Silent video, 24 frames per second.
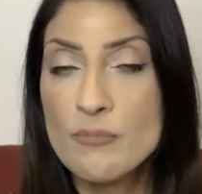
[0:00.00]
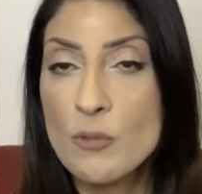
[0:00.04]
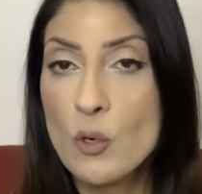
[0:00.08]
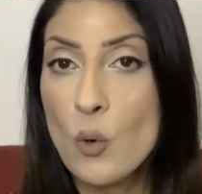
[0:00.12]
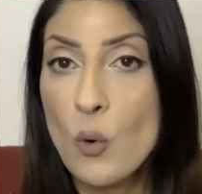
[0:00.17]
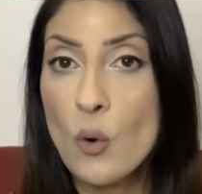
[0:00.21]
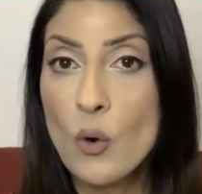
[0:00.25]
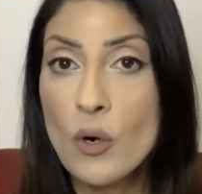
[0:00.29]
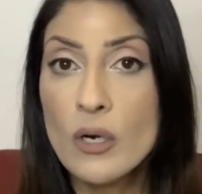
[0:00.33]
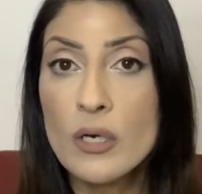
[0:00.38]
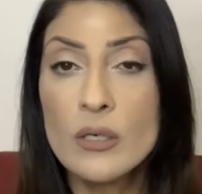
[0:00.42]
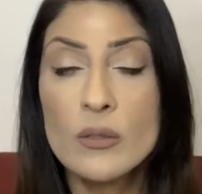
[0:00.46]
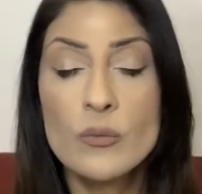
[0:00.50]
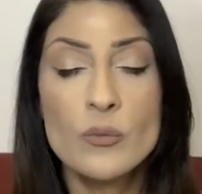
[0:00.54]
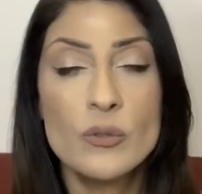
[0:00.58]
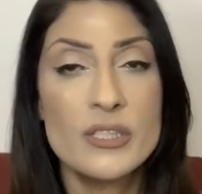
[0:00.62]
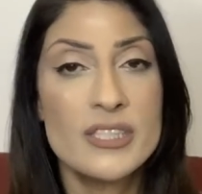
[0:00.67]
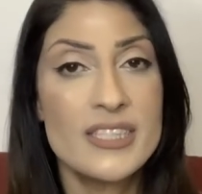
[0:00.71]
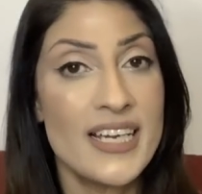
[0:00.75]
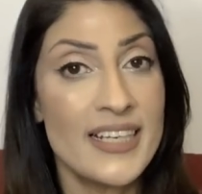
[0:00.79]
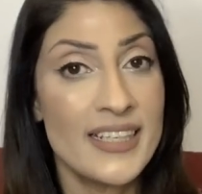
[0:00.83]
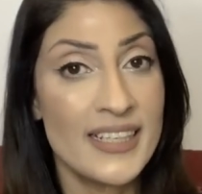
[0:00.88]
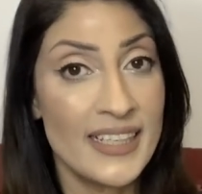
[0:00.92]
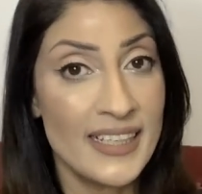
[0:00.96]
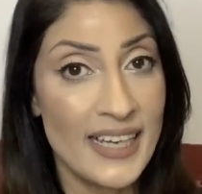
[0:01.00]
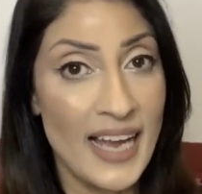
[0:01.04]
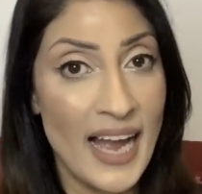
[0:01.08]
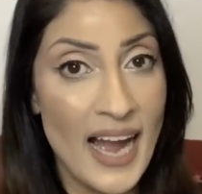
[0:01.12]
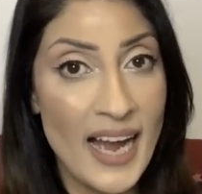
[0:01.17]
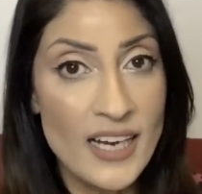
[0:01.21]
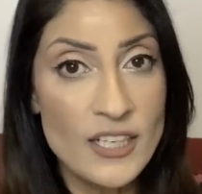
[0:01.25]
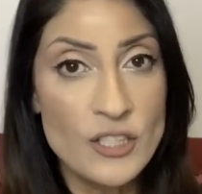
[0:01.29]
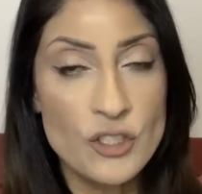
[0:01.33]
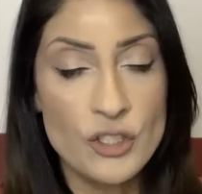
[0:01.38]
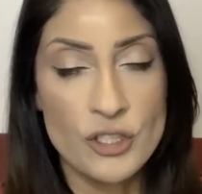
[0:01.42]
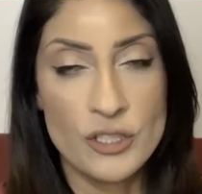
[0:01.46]
or we're taking
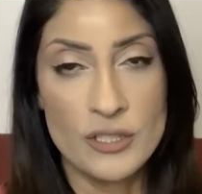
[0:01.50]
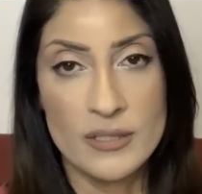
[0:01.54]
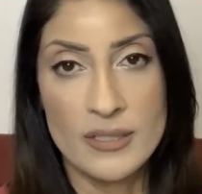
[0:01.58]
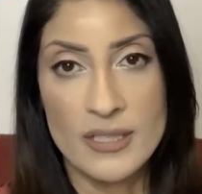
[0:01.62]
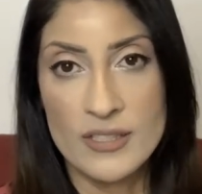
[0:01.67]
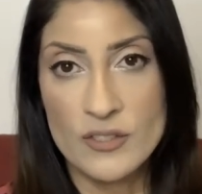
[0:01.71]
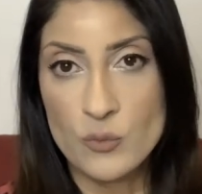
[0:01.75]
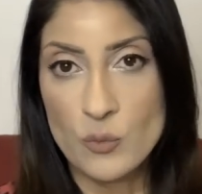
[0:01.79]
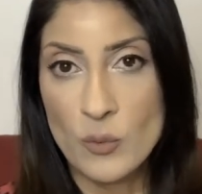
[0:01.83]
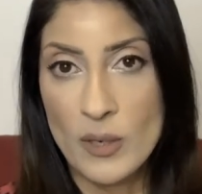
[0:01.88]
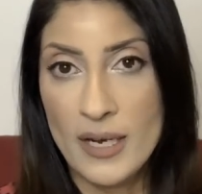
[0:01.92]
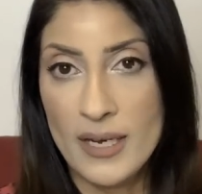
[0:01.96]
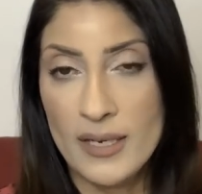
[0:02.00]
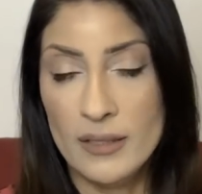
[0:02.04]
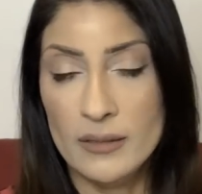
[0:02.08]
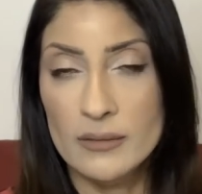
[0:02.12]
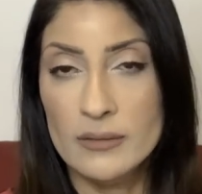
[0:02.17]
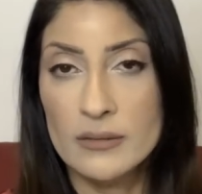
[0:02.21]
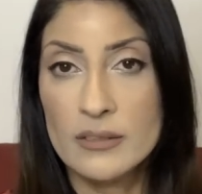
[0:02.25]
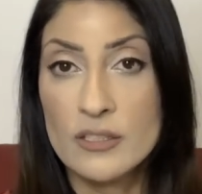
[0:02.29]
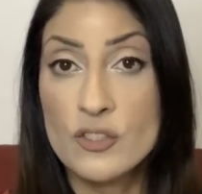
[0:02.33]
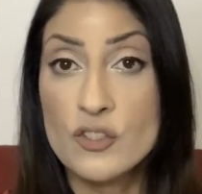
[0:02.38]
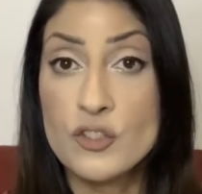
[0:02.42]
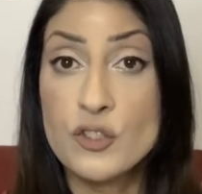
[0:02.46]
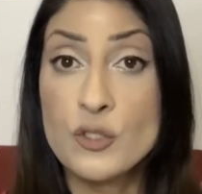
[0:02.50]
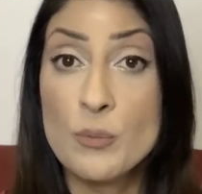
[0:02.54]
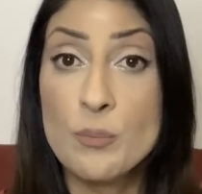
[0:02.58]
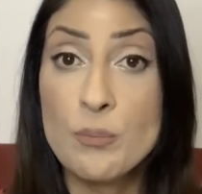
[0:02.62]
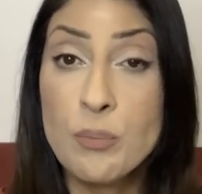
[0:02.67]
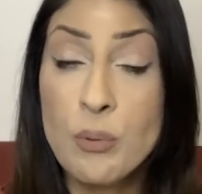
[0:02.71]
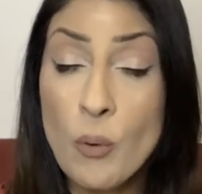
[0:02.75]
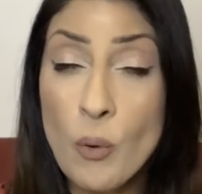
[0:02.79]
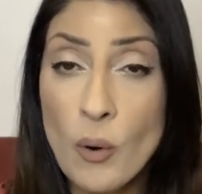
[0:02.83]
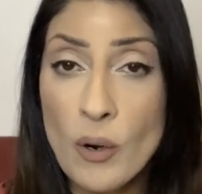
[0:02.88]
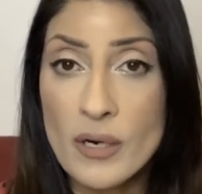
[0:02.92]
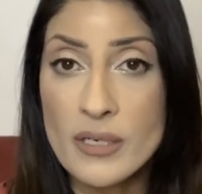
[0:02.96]
action as well to
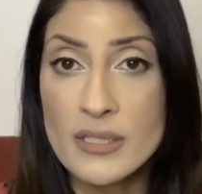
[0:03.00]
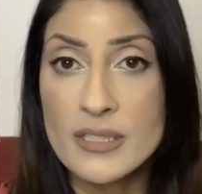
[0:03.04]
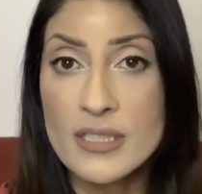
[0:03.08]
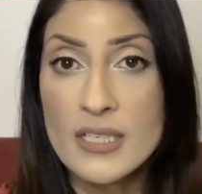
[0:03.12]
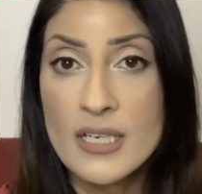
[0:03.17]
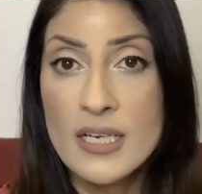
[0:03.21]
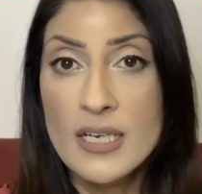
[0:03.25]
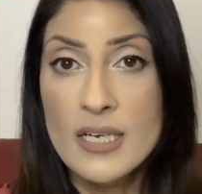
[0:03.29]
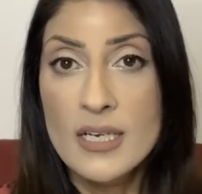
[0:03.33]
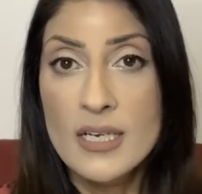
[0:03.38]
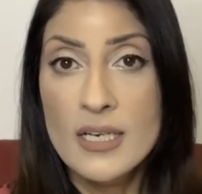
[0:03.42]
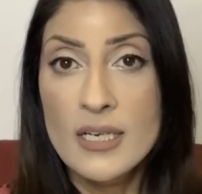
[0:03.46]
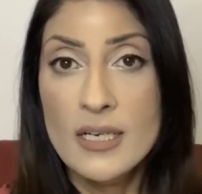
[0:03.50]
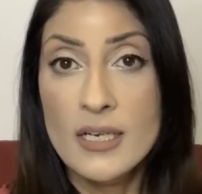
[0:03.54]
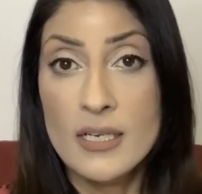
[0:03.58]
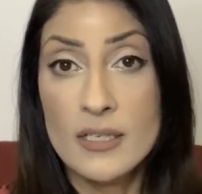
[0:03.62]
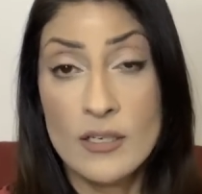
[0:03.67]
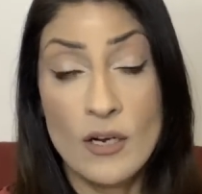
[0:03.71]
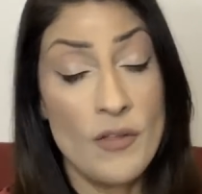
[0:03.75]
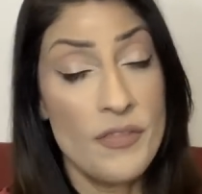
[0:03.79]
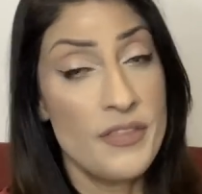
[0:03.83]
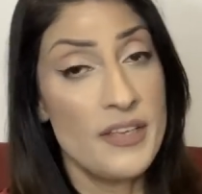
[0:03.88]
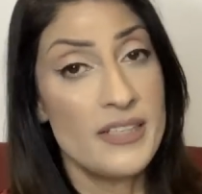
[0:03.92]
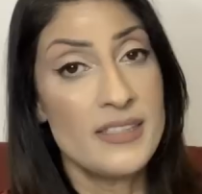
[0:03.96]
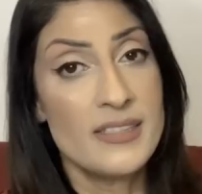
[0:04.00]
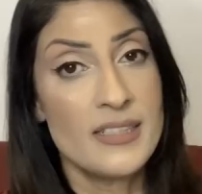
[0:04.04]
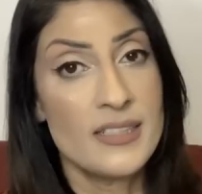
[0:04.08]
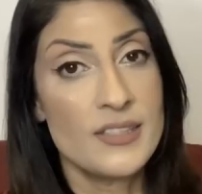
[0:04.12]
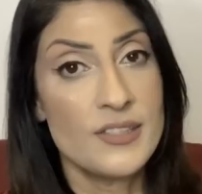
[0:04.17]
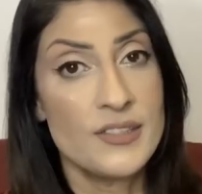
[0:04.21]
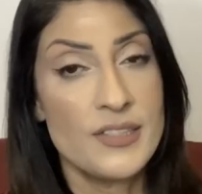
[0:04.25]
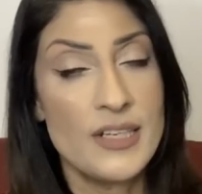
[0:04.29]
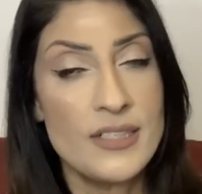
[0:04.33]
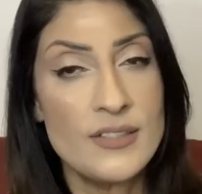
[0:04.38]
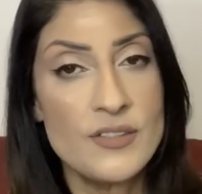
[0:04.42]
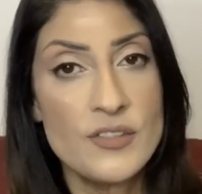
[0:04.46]
support an authentic
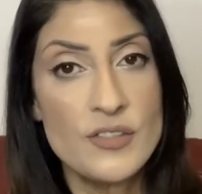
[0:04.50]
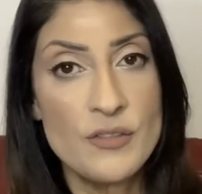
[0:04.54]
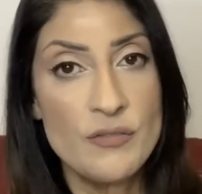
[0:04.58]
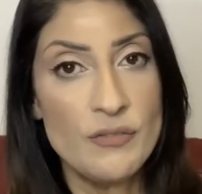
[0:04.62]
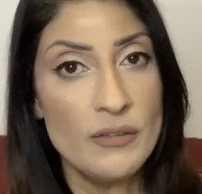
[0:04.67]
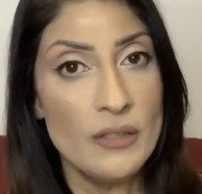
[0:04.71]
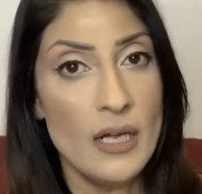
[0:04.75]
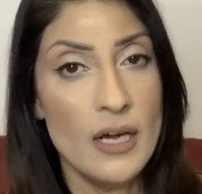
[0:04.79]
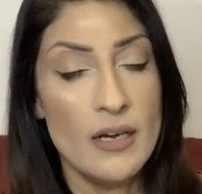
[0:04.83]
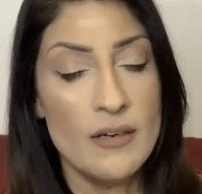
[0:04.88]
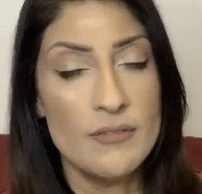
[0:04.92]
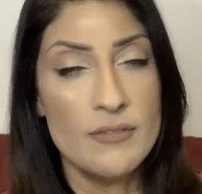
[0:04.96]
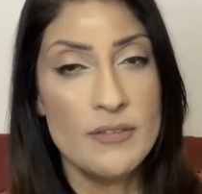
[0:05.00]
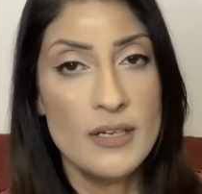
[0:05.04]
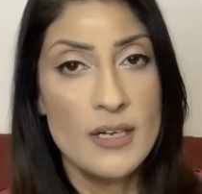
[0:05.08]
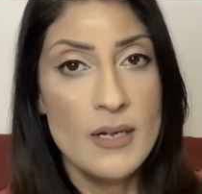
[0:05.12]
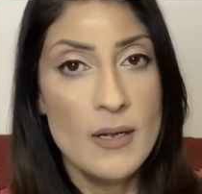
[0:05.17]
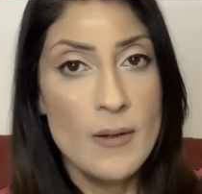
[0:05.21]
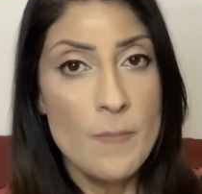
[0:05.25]
sense of love.